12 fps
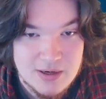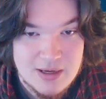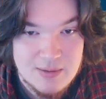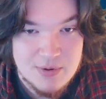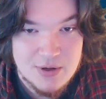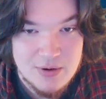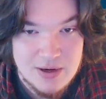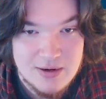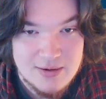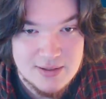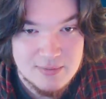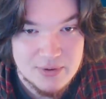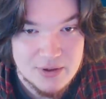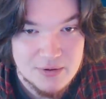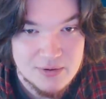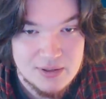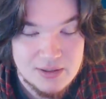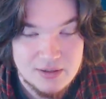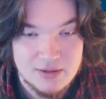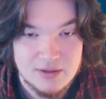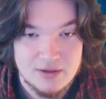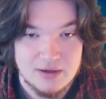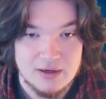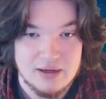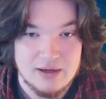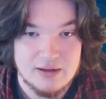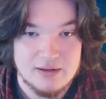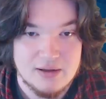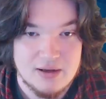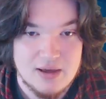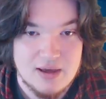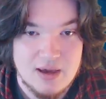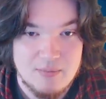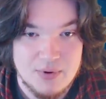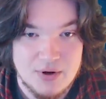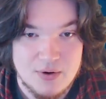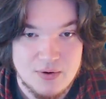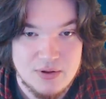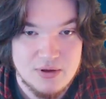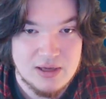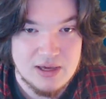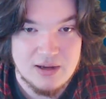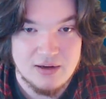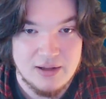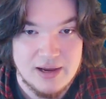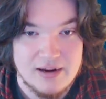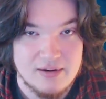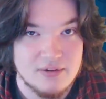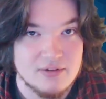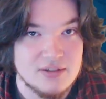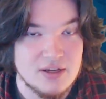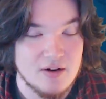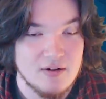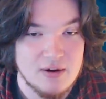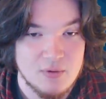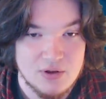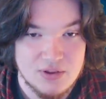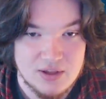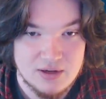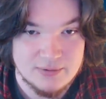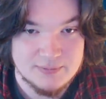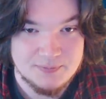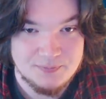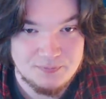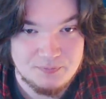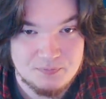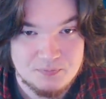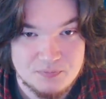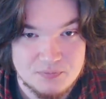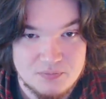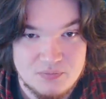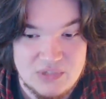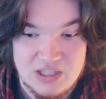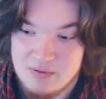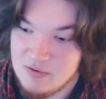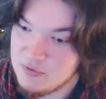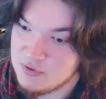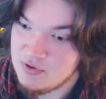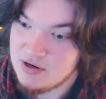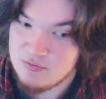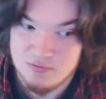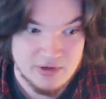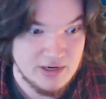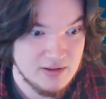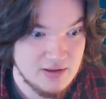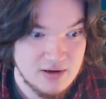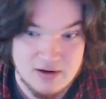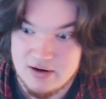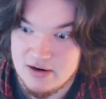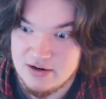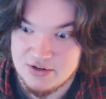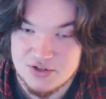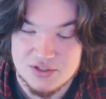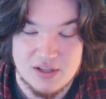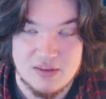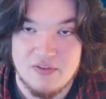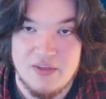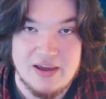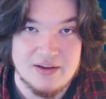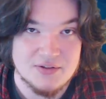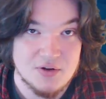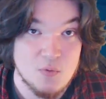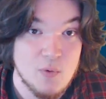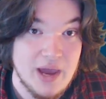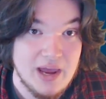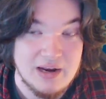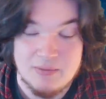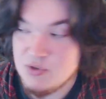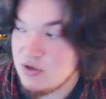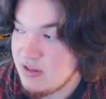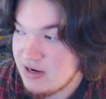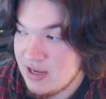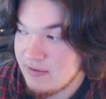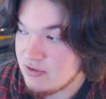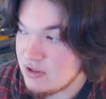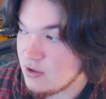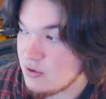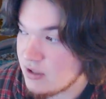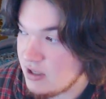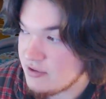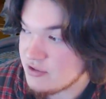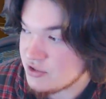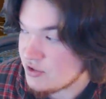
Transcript: a Hippo and a Zippo? A Hippo, you can't light a cigarette with it. And if you tried really hard, it's just that the thing is they're wet. I'm sure they'd give it the old college